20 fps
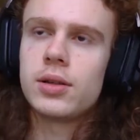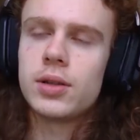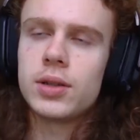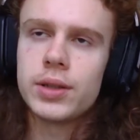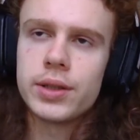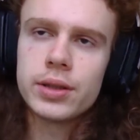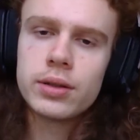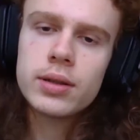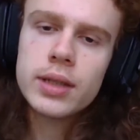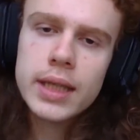
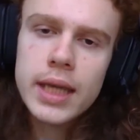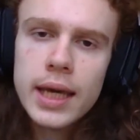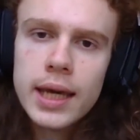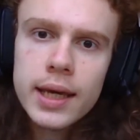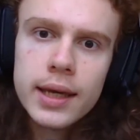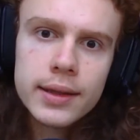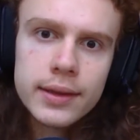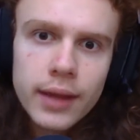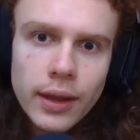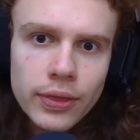Although
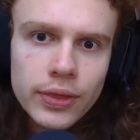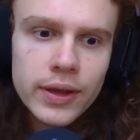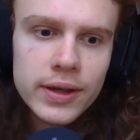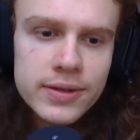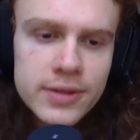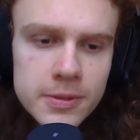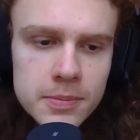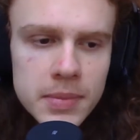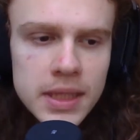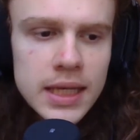again, that
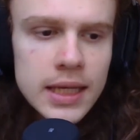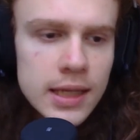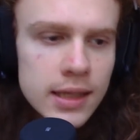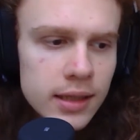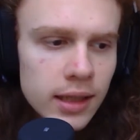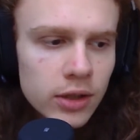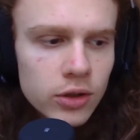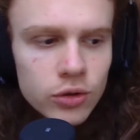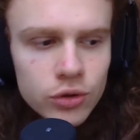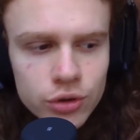doesn't mean
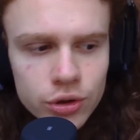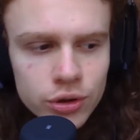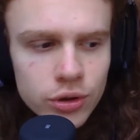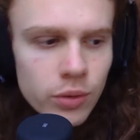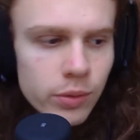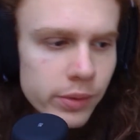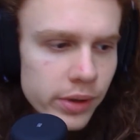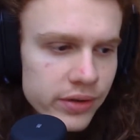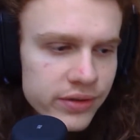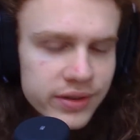that you should
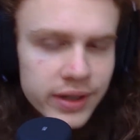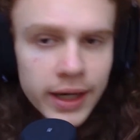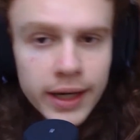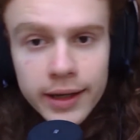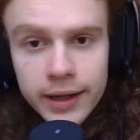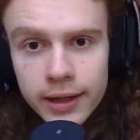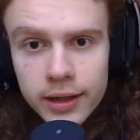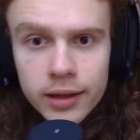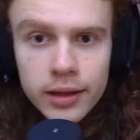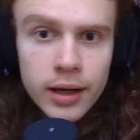go
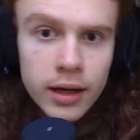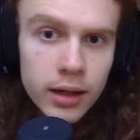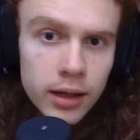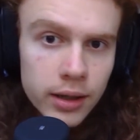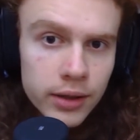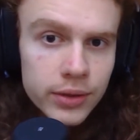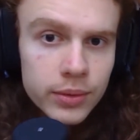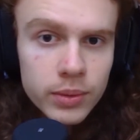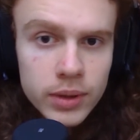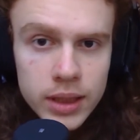outside and
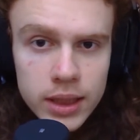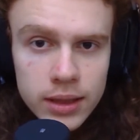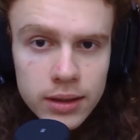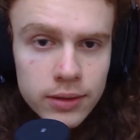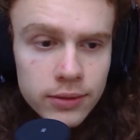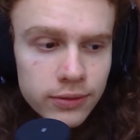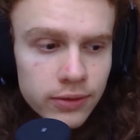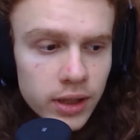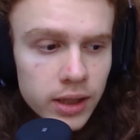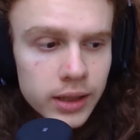hug 20
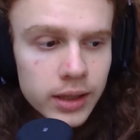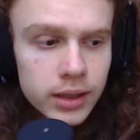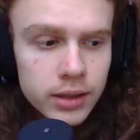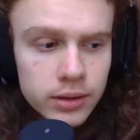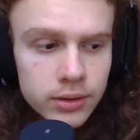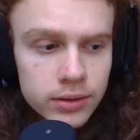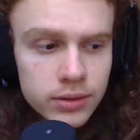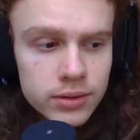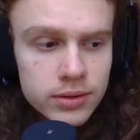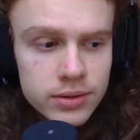
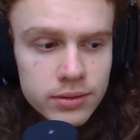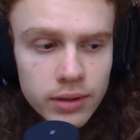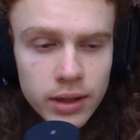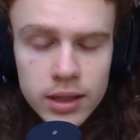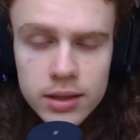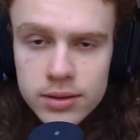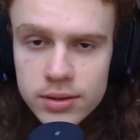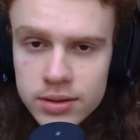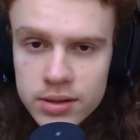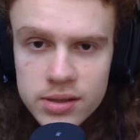fucking
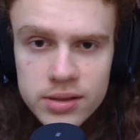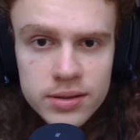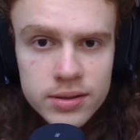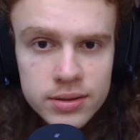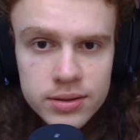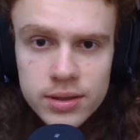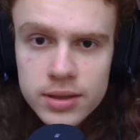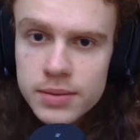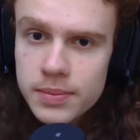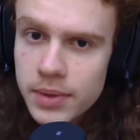strangers
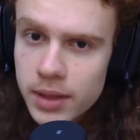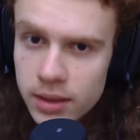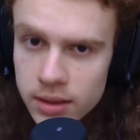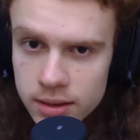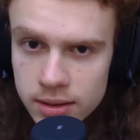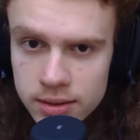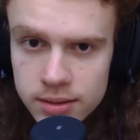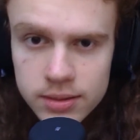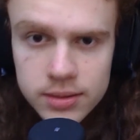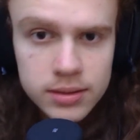just
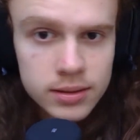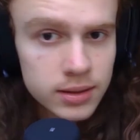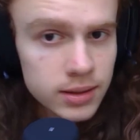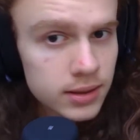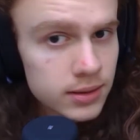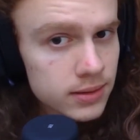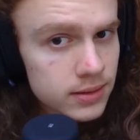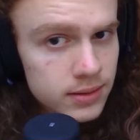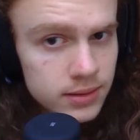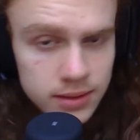because
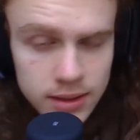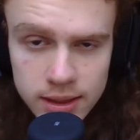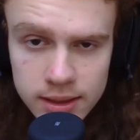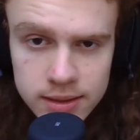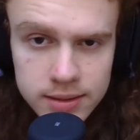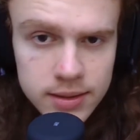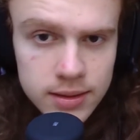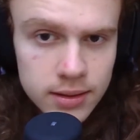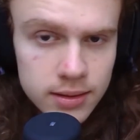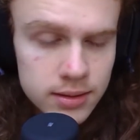it's
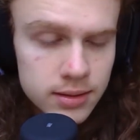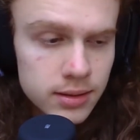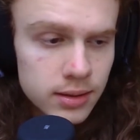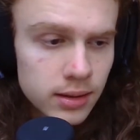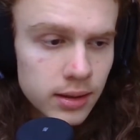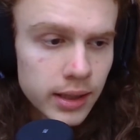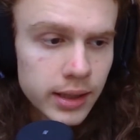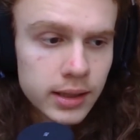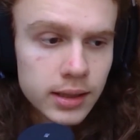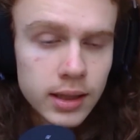easy and
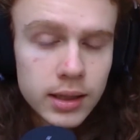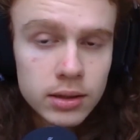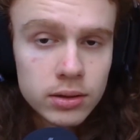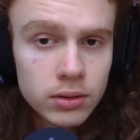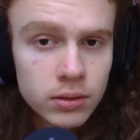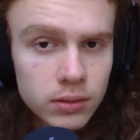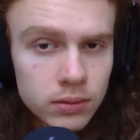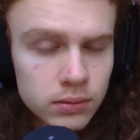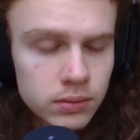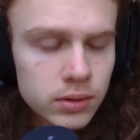shit like that.
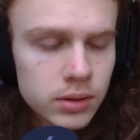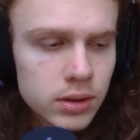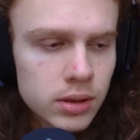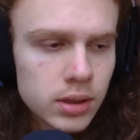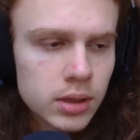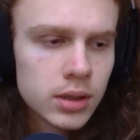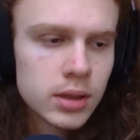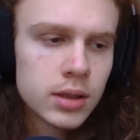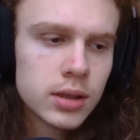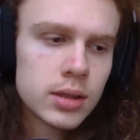No,
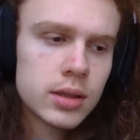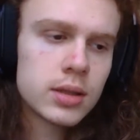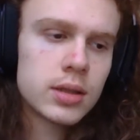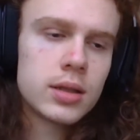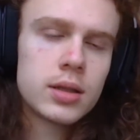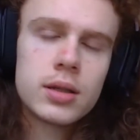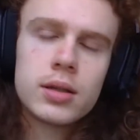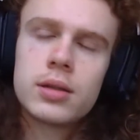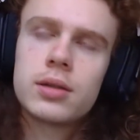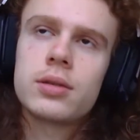
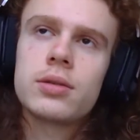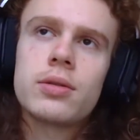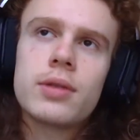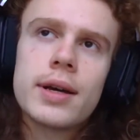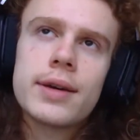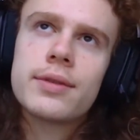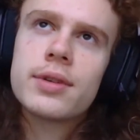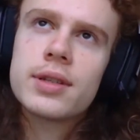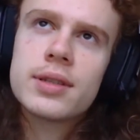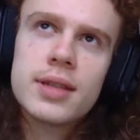
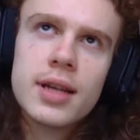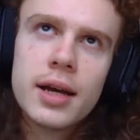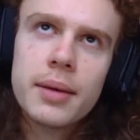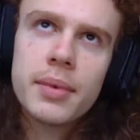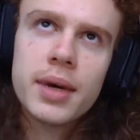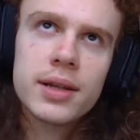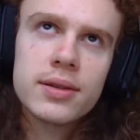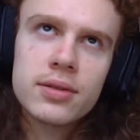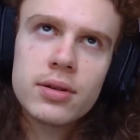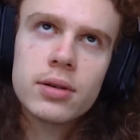every time
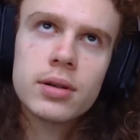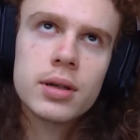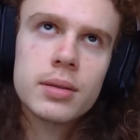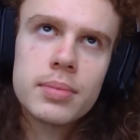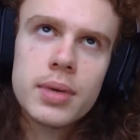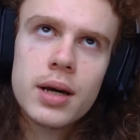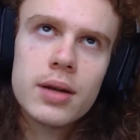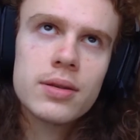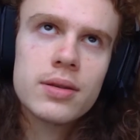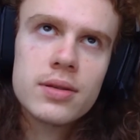I talk
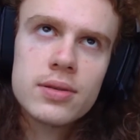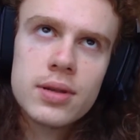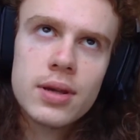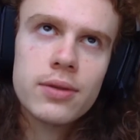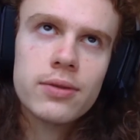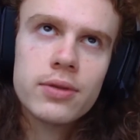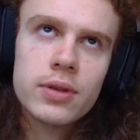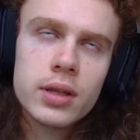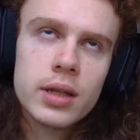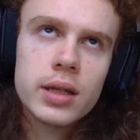about this, I
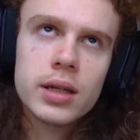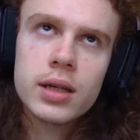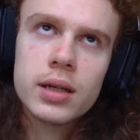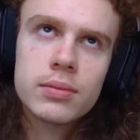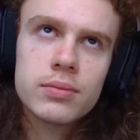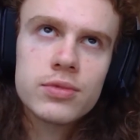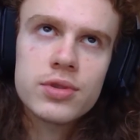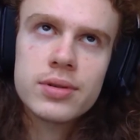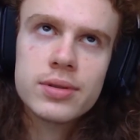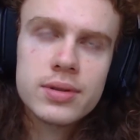feel like
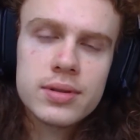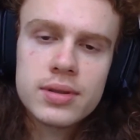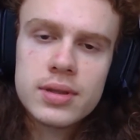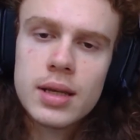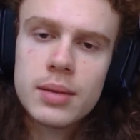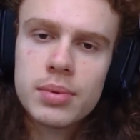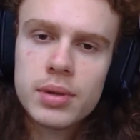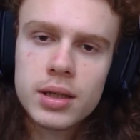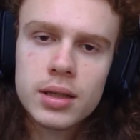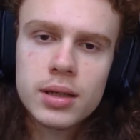I'm just
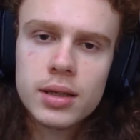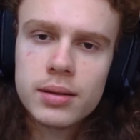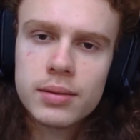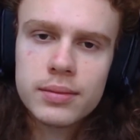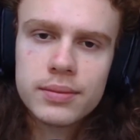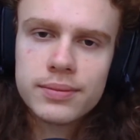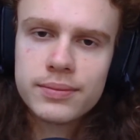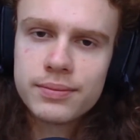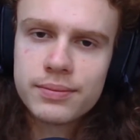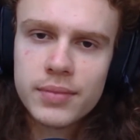stepping in a
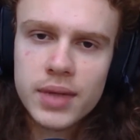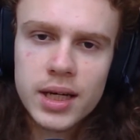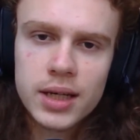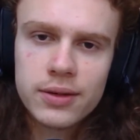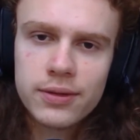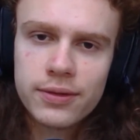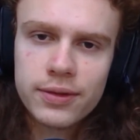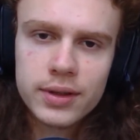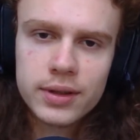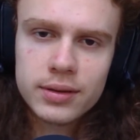
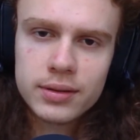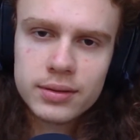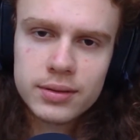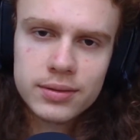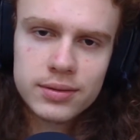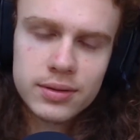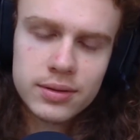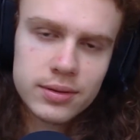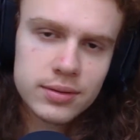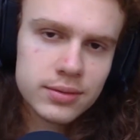minefield,
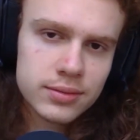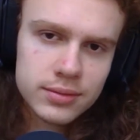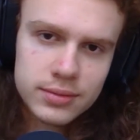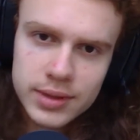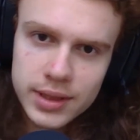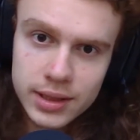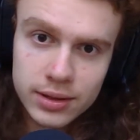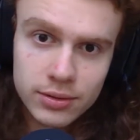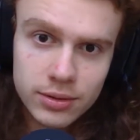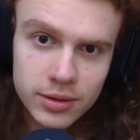so
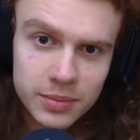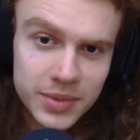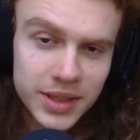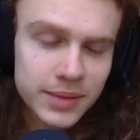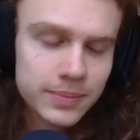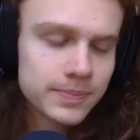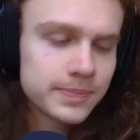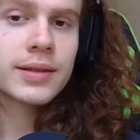ignore me.